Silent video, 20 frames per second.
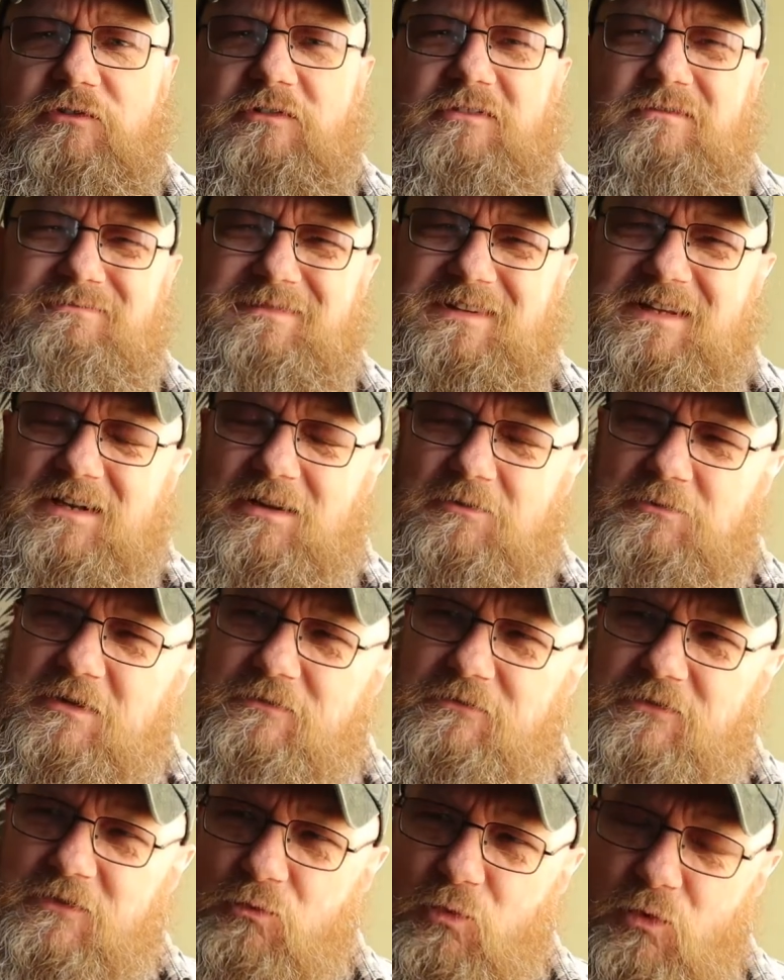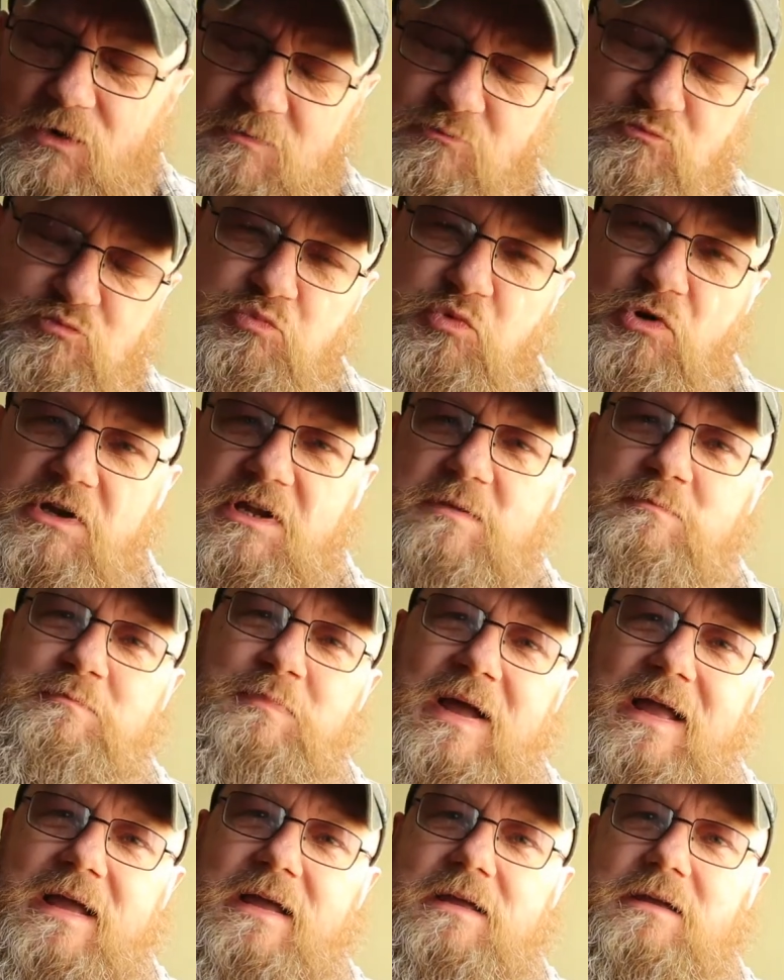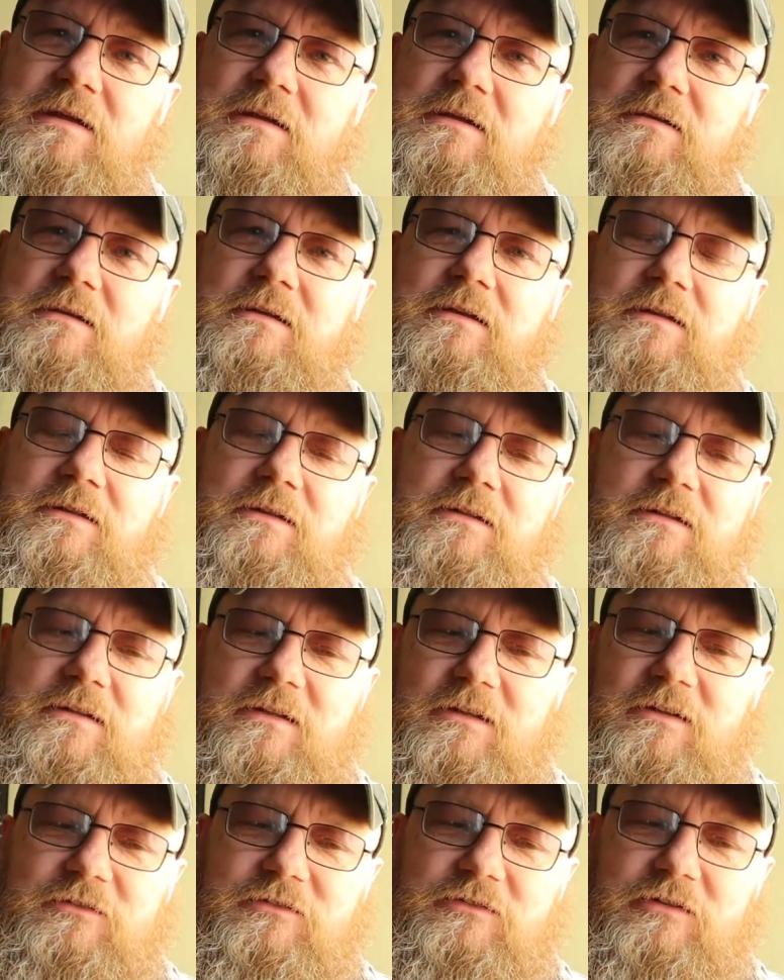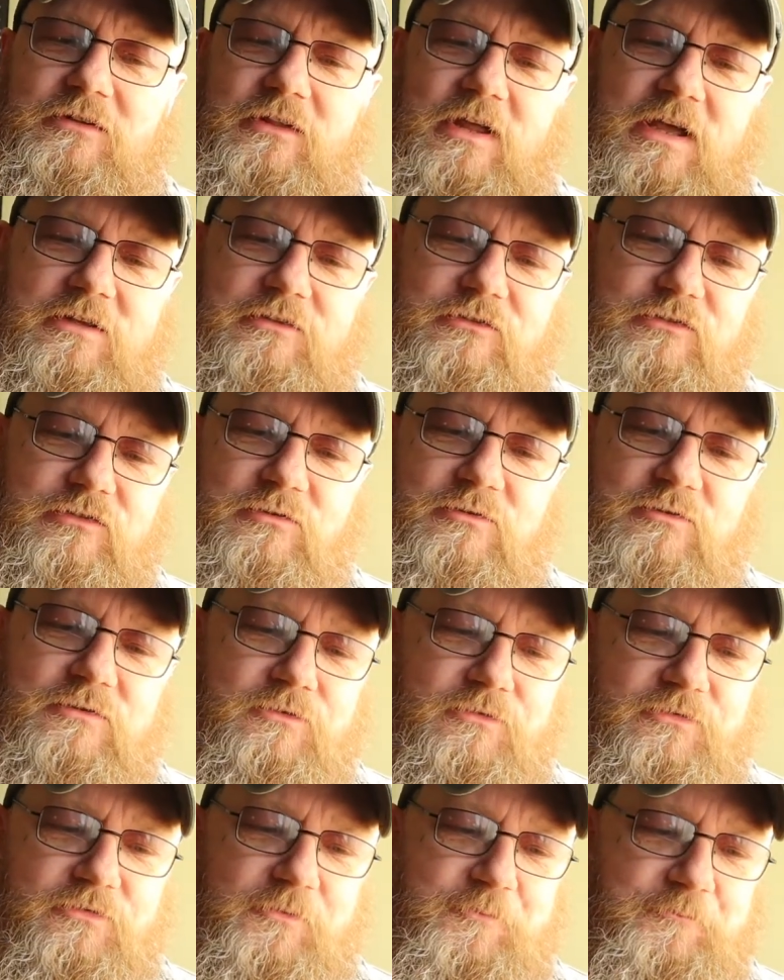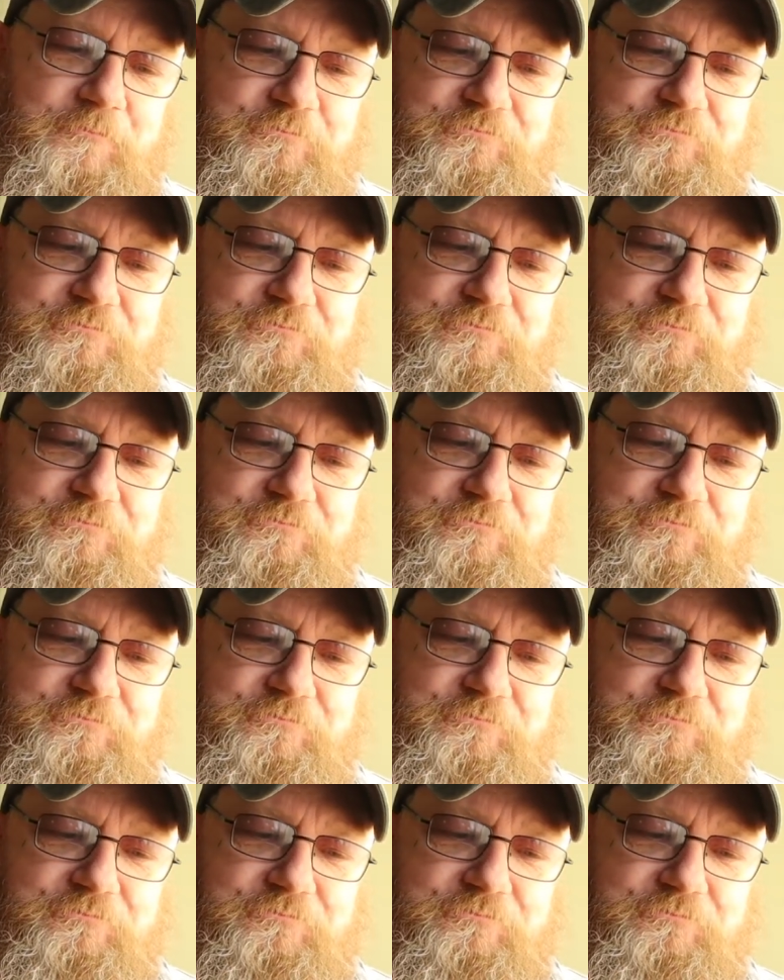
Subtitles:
And, you know, if you want to bring it back to that sort of,